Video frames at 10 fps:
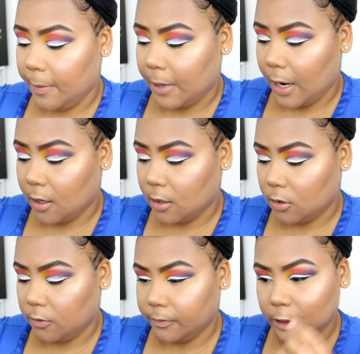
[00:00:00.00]
I'm not going to
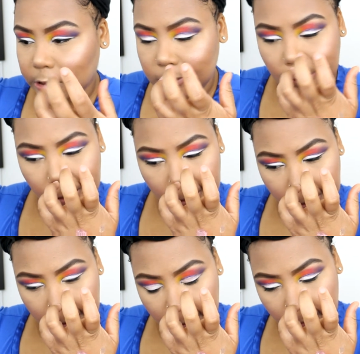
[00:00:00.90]
do...
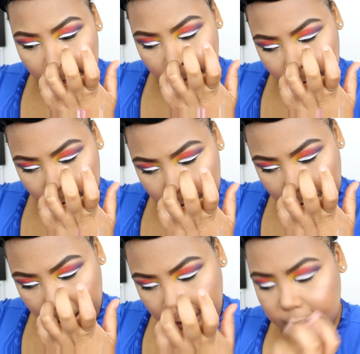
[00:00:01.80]
I don't know, you
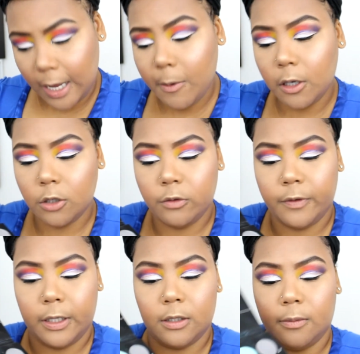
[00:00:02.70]
guys. I'm going to do
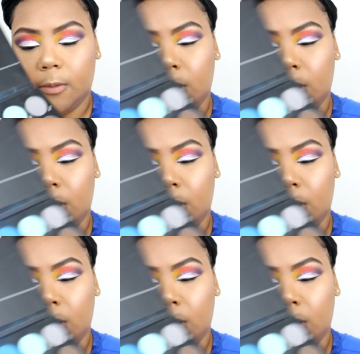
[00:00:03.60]
Phantom.